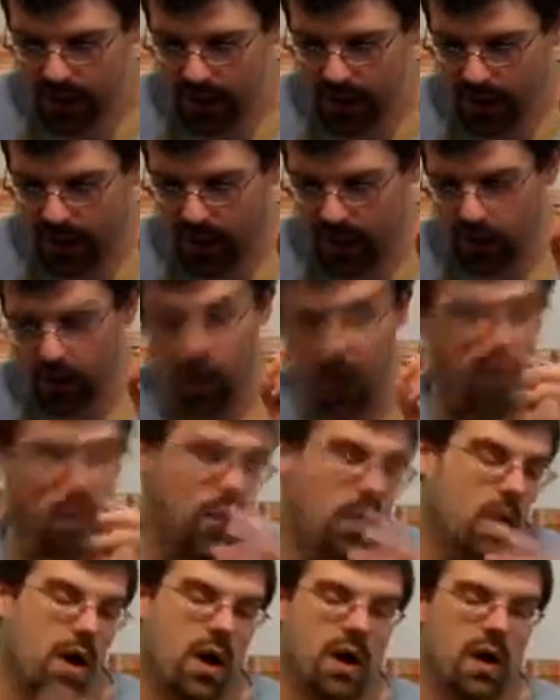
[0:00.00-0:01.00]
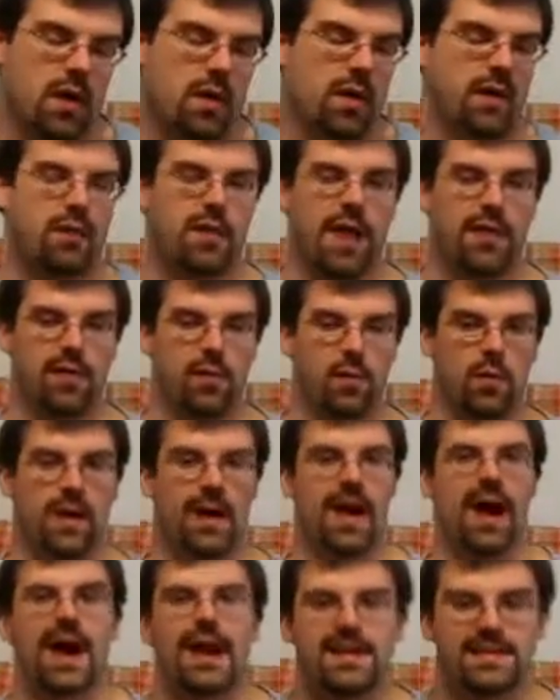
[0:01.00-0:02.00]
or rather
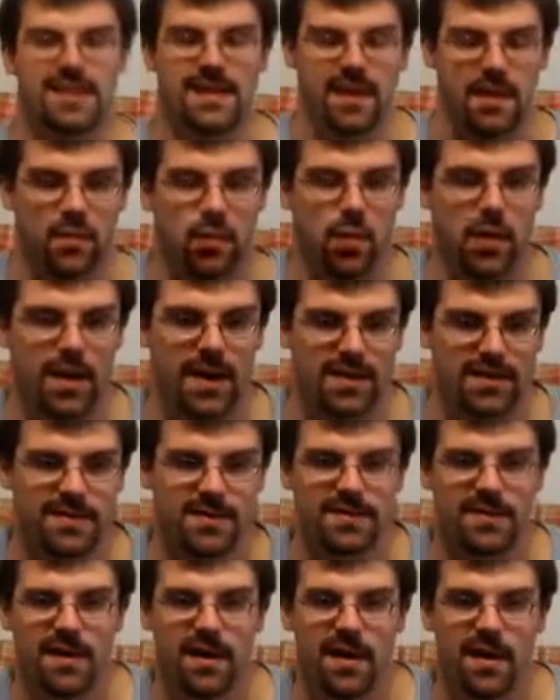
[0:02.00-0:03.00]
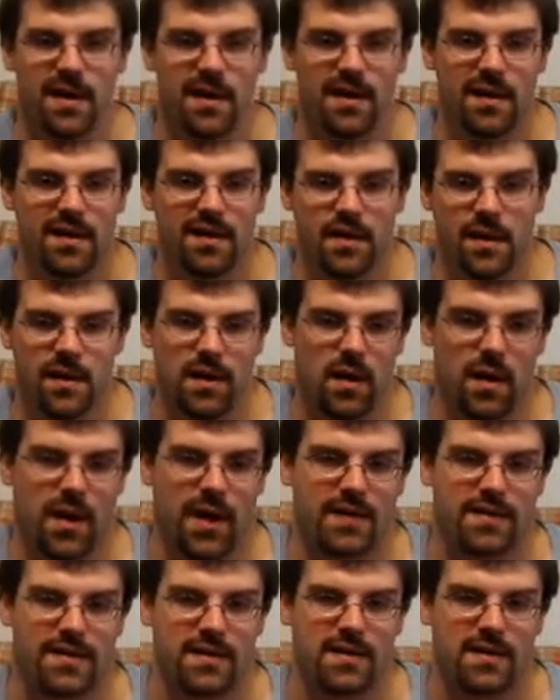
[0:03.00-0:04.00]
what I did was,
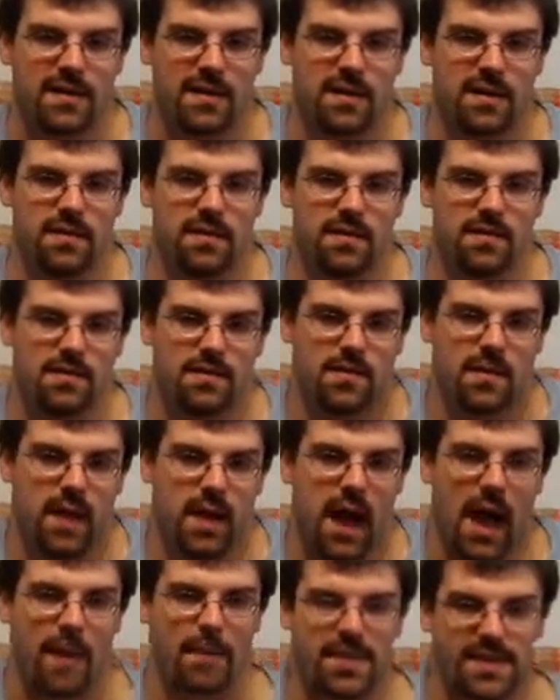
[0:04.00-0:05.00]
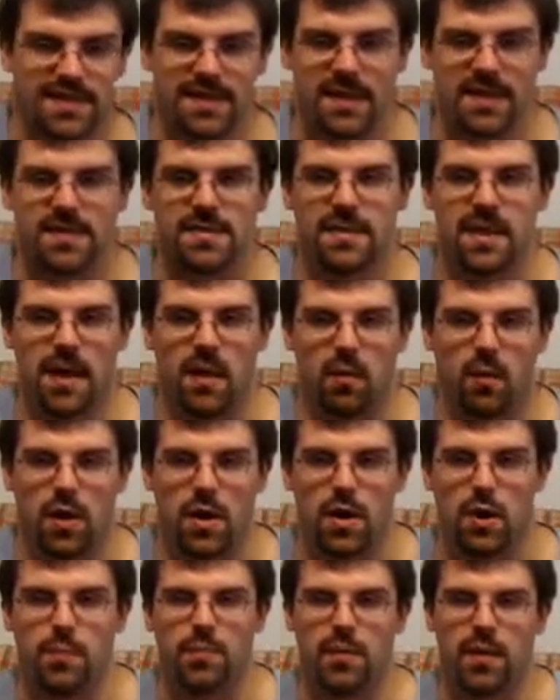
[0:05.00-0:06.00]
I did the common sense thing where
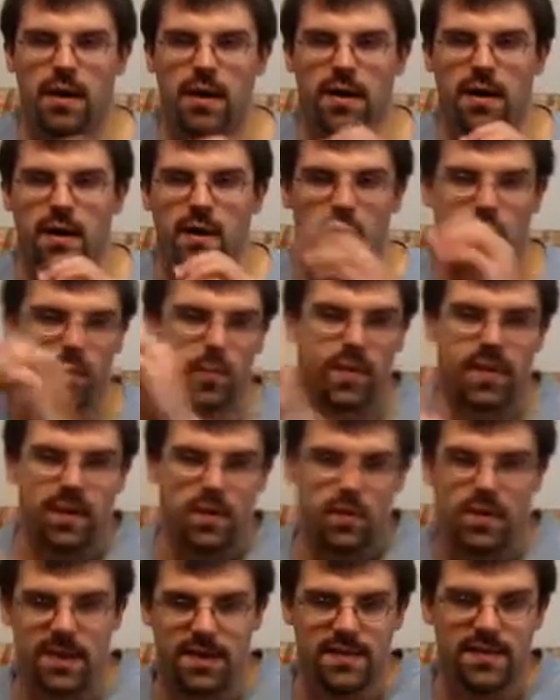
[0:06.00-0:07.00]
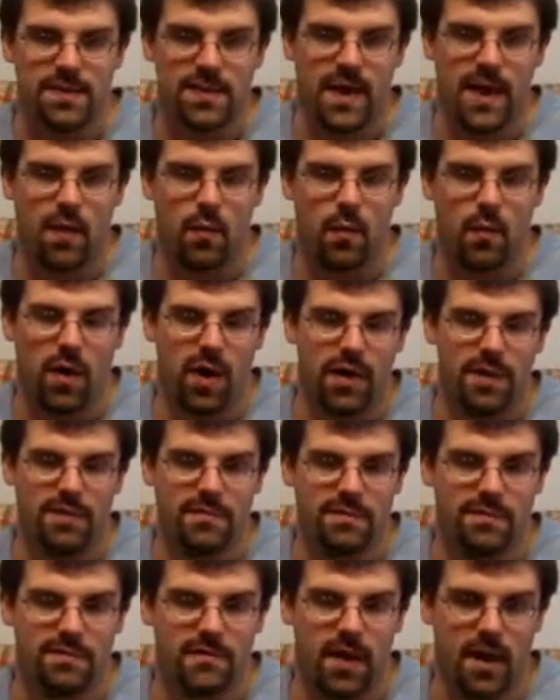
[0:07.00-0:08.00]
you put a group of units at
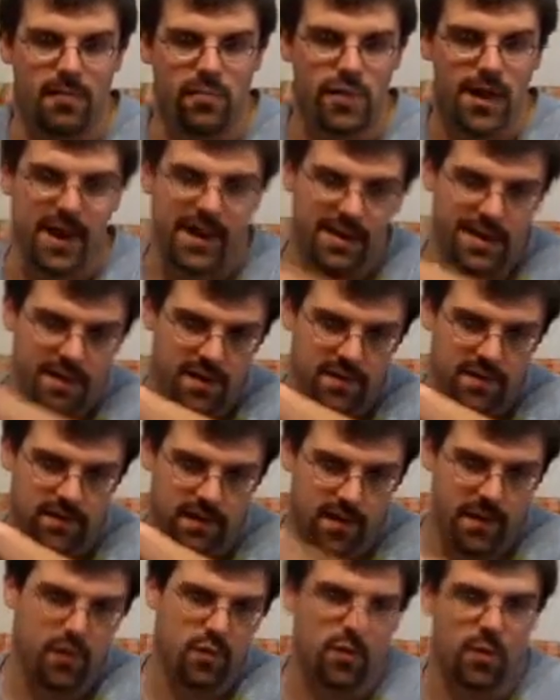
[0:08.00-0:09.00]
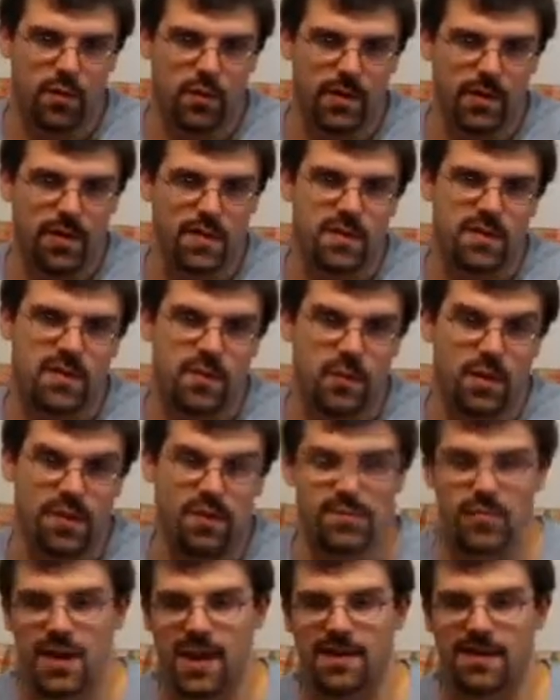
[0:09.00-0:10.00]
one objective, another group of units at one
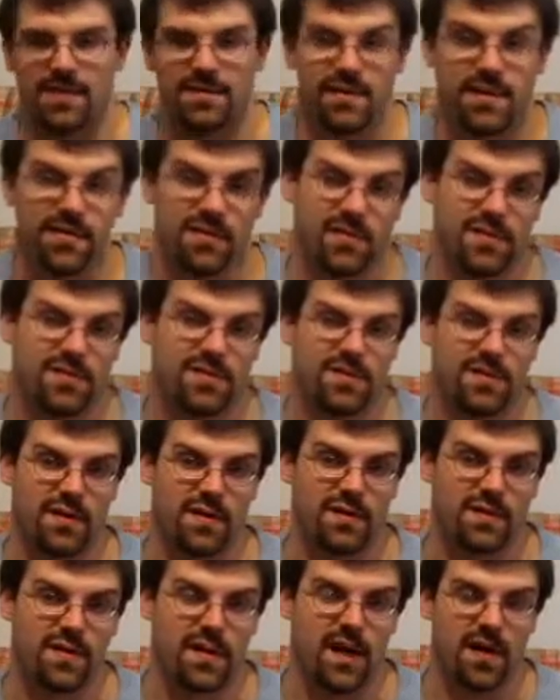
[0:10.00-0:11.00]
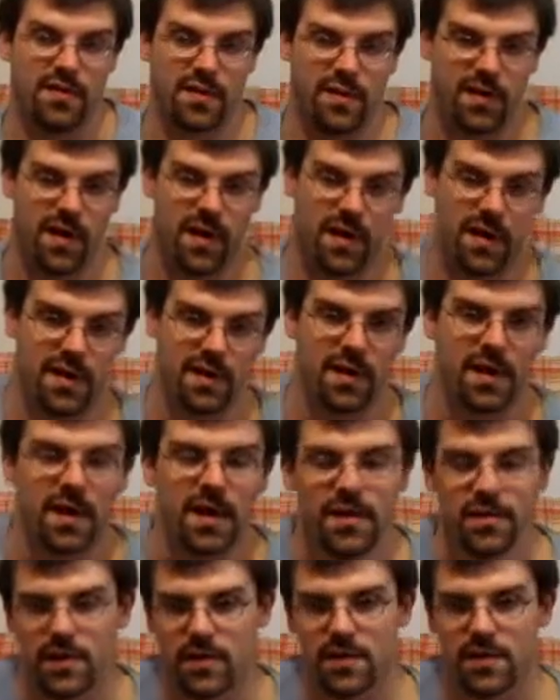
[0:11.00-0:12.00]
objective, and there's
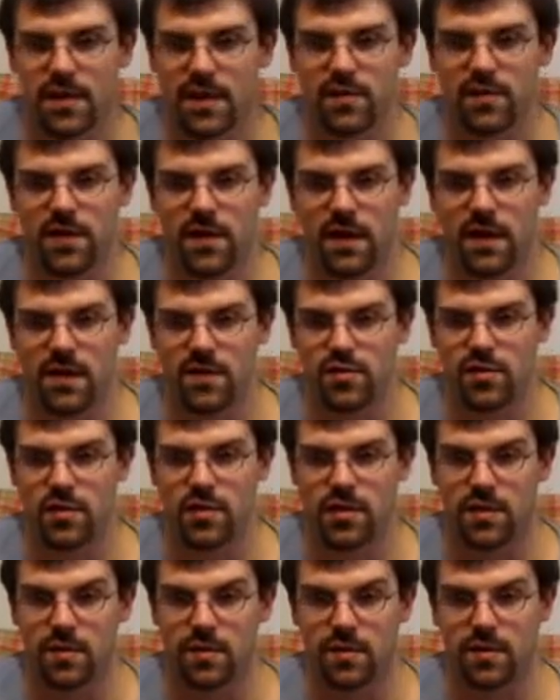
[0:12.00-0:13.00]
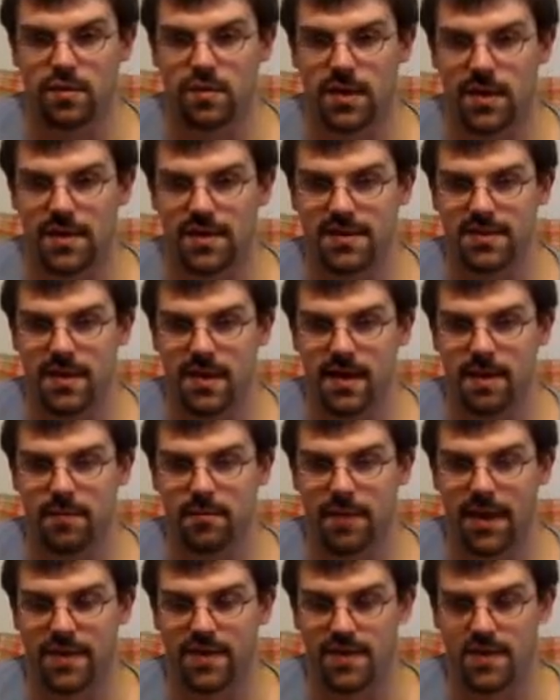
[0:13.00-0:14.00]
sentry guns you can use placed
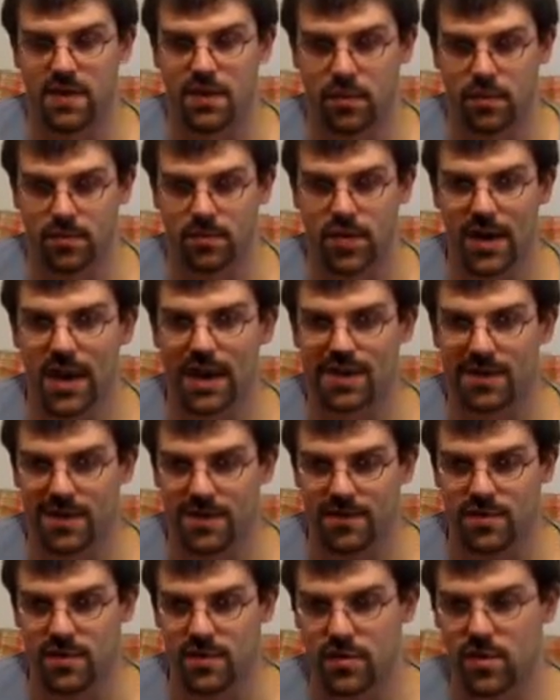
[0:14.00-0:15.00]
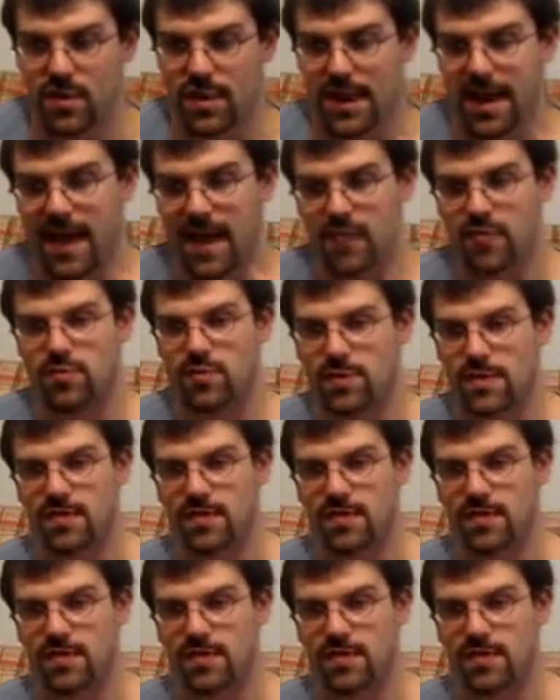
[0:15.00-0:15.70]
by the 2 objectives, and you can actually